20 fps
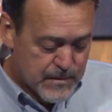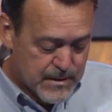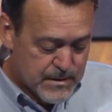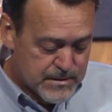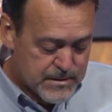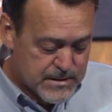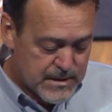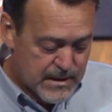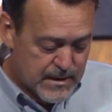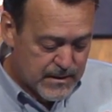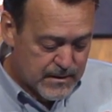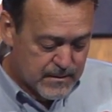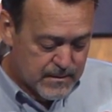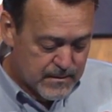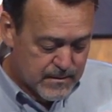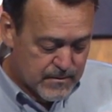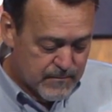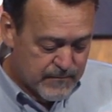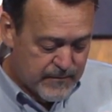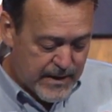Seeing
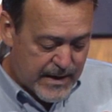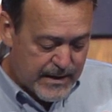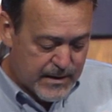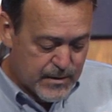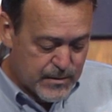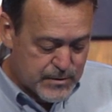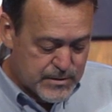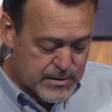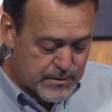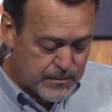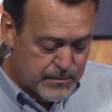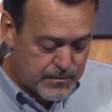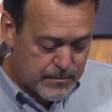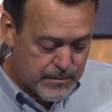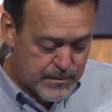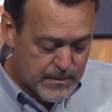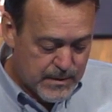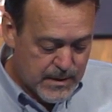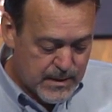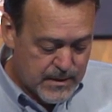values in
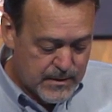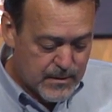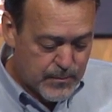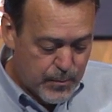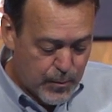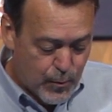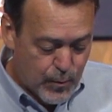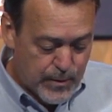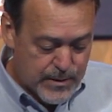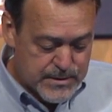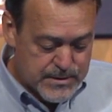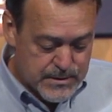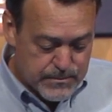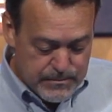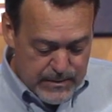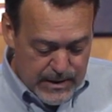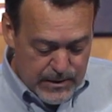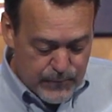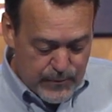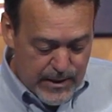the boys and
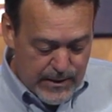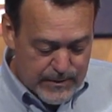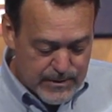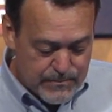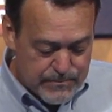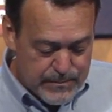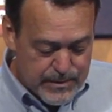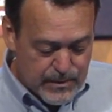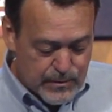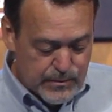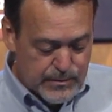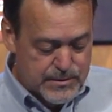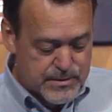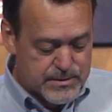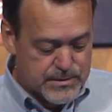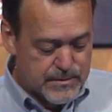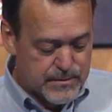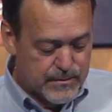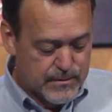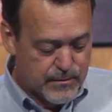men around them
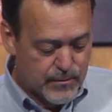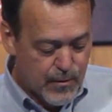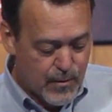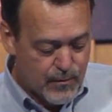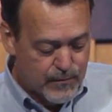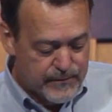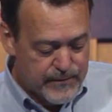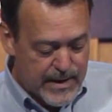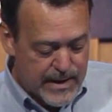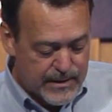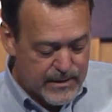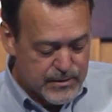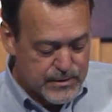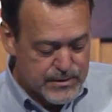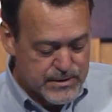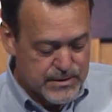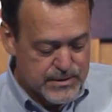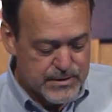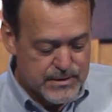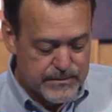builds their own value
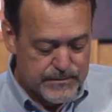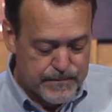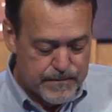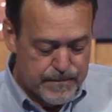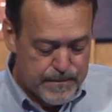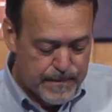system.